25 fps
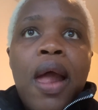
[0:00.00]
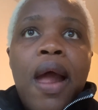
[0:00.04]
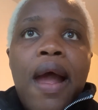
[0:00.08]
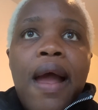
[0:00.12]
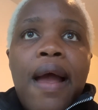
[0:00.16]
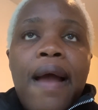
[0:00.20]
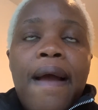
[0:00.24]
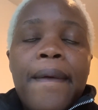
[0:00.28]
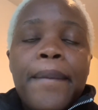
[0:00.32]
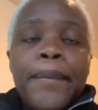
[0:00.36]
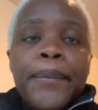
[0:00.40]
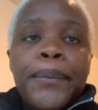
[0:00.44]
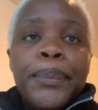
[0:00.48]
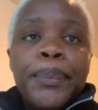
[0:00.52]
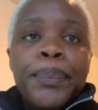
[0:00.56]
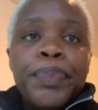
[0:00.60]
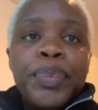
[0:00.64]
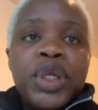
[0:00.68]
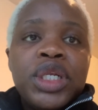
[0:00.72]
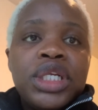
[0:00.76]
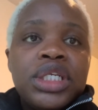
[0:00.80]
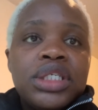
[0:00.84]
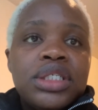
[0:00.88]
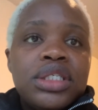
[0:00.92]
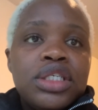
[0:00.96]

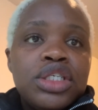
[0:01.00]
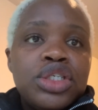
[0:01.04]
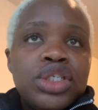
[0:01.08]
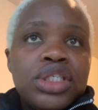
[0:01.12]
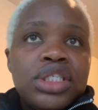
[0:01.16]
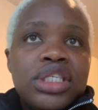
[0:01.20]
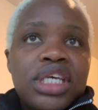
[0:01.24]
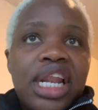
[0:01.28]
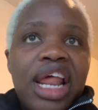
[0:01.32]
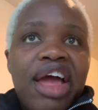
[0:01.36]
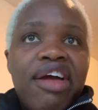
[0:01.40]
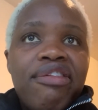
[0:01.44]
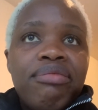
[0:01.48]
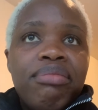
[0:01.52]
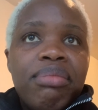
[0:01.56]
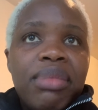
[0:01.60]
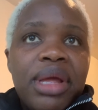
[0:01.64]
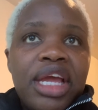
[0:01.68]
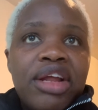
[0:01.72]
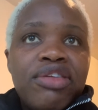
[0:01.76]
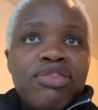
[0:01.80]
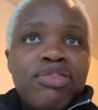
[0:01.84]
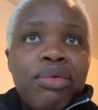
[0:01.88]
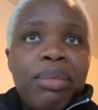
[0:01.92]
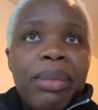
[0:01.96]
the decisions that I've
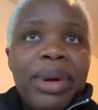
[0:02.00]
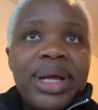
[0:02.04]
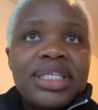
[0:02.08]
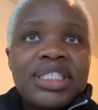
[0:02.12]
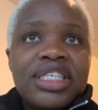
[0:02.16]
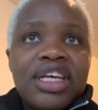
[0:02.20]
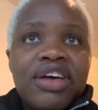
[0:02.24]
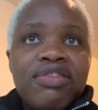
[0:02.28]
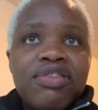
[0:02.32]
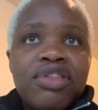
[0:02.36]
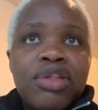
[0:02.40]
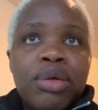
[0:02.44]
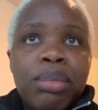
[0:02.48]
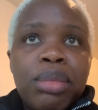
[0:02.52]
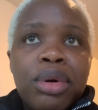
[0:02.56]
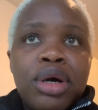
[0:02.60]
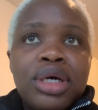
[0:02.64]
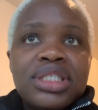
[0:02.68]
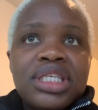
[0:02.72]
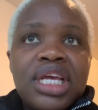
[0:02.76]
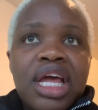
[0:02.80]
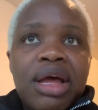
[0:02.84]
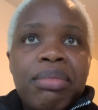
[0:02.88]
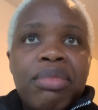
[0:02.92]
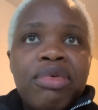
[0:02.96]
made for myself in the
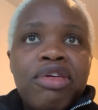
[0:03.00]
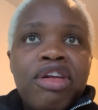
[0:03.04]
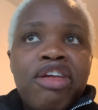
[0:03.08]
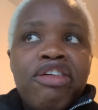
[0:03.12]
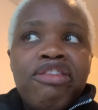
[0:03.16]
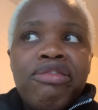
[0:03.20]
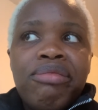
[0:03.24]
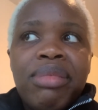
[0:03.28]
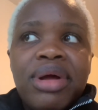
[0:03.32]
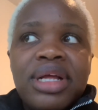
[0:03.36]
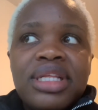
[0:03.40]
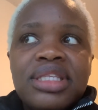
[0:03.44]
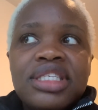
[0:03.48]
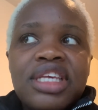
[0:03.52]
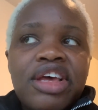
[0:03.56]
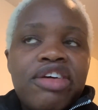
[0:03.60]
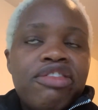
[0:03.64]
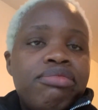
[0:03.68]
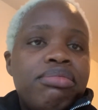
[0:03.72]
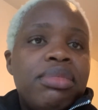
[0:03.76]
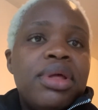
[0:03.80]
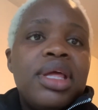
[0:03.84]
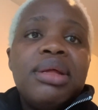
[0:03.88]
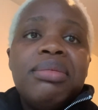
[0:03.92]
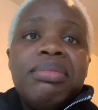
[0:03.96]
past couple of months
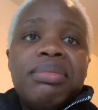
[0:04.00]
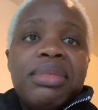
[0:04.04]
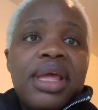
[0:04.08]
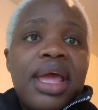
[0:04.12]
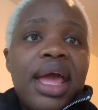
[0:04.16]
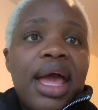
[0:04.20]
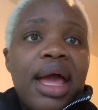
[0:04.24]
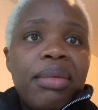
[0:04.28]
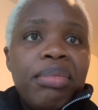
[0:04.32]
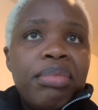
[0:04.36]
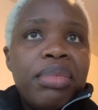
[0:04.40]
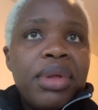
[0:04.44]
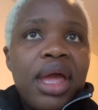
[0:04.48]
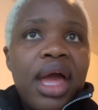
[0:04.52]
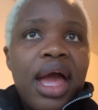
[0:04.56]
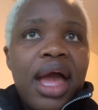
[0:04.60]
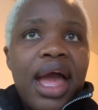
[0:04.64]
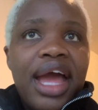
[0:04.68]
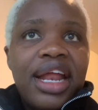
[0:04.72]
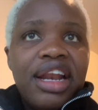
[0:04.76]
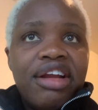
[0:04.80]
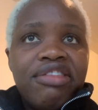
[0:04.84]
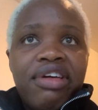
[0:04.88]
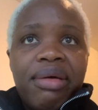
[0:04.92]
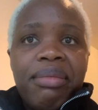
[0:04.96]
have made me happier.
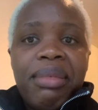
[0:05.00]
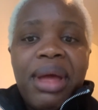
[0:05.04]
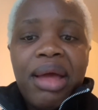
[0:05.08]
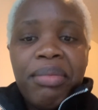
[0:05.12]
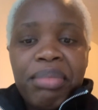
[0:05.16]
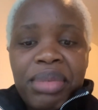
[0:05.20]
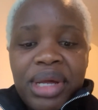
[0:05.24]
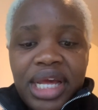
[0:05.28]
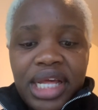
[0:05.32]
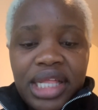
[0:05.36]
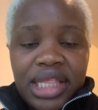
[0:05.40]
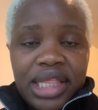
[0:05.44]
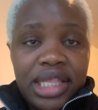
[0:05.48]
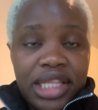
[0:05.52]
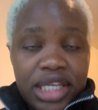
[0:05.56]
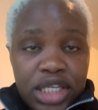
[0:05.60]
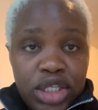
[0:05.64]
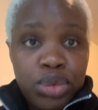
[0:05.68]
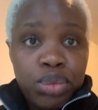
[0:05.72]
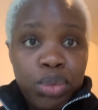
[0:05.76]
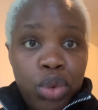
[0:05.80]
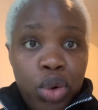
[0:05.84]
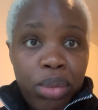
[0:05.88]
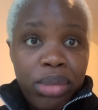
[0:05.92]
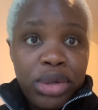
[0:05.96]
And if I'm happy in
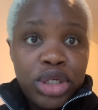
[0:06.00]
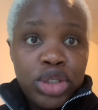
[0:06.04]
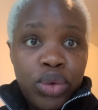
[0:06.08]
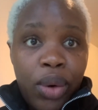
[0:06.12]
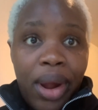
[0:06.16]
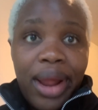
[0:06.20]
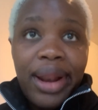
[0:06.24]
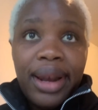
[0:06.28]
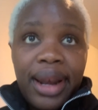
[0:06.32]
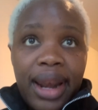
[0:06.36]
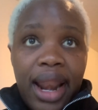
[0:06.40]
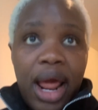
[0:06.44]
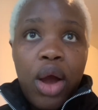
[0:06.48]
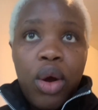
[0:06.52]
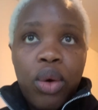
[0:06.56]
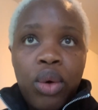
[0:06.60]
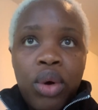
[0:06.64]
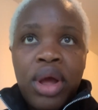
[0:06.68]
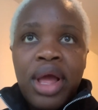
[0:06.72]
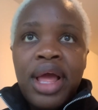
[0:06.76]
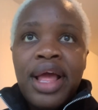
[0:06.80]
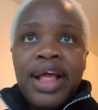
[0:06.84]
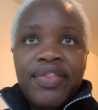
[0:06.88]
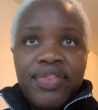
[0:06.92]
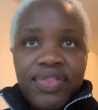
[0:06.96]
this moment right now,
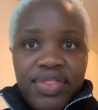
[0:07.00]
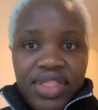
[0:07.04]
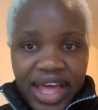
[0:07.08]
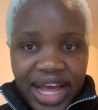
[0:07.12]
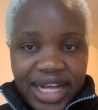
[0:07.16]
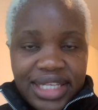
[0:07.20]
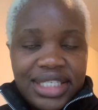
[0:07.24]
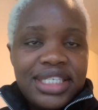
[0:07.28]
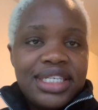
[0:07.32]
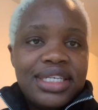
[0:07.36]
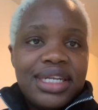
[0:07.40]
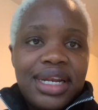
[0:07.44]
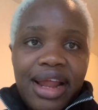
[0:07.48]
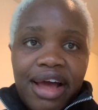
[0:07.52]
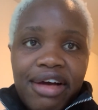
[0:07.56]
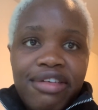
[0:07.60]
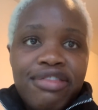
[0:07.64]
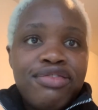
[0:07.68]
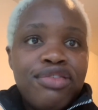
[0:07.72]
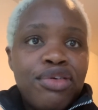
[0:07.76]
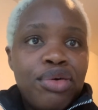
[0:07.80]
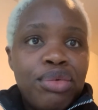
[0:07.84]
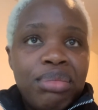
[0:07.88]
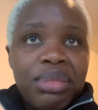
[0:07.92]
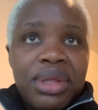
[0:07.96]
that's enough
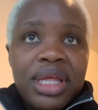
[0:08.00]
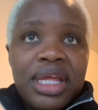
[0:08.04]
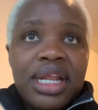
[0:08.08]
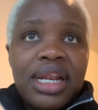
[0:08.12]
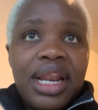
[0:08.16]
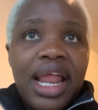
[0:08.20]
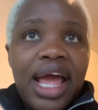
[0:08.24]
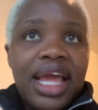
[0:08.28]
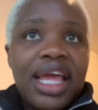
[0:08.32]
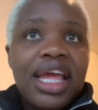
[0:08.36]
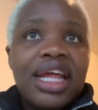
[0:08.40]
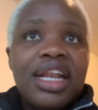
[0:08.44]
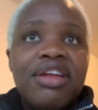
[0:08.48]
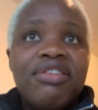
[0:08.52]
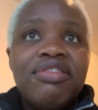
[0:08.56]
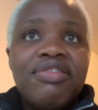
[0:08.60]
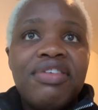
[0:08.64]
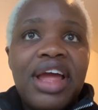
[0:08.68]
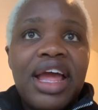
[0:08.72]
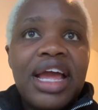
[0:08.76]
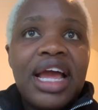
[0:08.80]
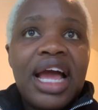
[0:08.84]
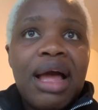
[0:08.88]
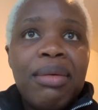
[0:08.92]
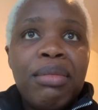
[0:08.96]
for me. Like, and if
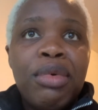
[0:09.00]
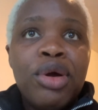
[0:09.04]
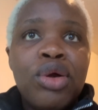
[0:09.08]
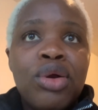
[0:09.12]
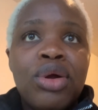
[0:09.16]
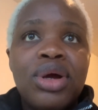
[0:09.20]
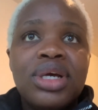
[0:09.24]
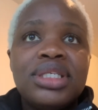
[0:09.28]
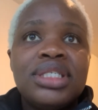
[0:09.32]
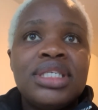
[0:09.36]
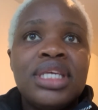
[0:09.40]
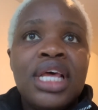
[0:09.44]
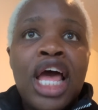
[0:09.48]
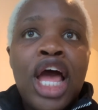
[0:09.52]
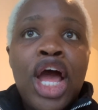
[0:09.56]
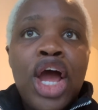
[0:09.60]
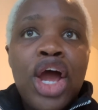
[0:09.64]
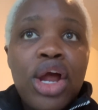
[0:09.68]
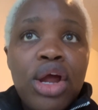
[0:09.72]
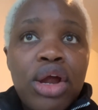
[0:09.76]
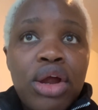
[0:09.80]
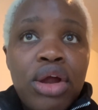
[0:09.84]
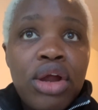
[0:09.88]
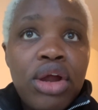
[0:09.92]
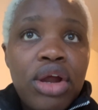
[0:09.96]
I come across
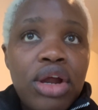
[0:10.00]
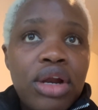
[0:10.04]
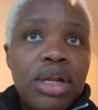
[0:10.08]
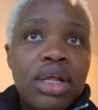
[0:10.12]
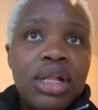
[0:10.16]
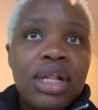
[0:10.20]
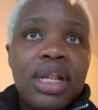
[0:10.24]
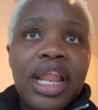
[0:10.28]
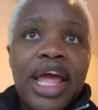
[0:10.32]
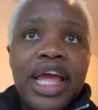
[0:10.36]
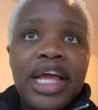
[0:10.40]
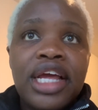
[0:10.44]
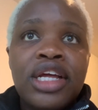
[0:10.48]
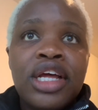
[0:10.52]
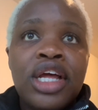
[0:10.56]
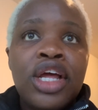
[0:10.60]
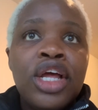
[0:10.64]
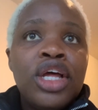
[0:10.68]
a hurdle, like